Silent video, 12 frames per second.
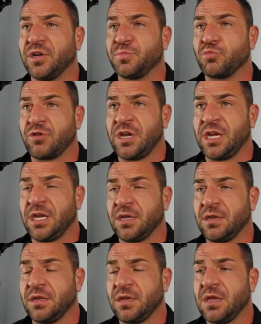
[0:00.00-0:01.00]

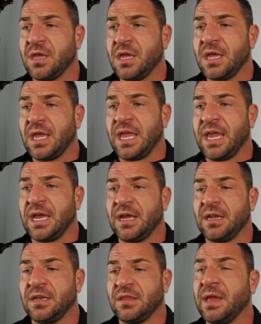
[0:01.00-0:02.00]
Marine,
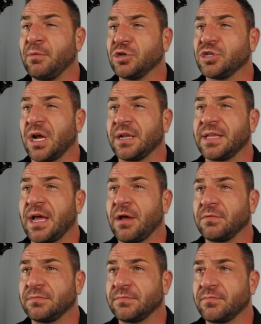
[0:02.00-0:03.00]
and they were shot
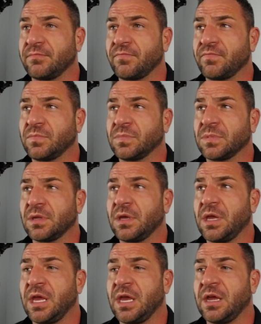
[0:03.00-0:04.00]
down.
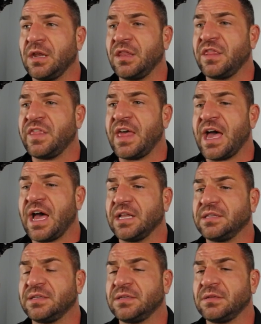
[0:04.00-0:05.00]
And
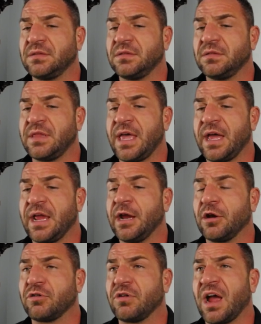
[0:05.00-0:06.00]
that
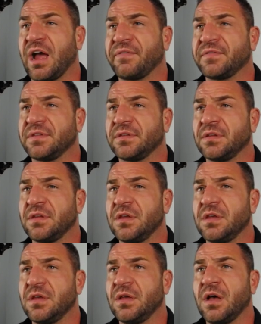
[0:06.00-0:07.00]
aircraft
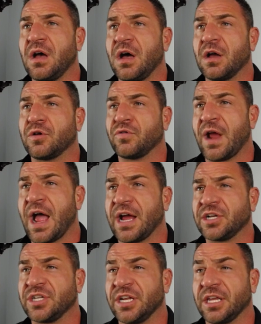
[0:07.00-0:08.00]

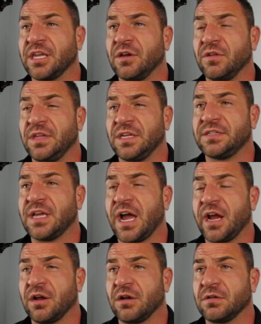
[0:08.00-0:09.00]
crashed, and it killed the
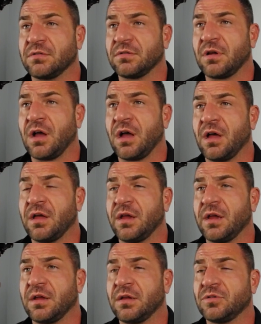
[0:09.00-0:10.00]
entire
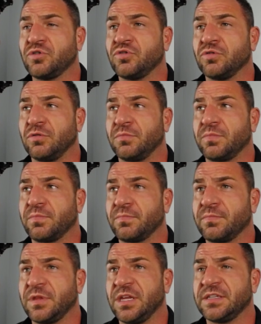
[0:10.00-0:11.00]
troop,
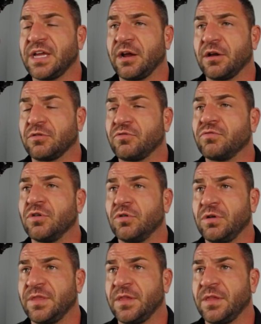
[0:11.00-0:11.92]
the entire crew in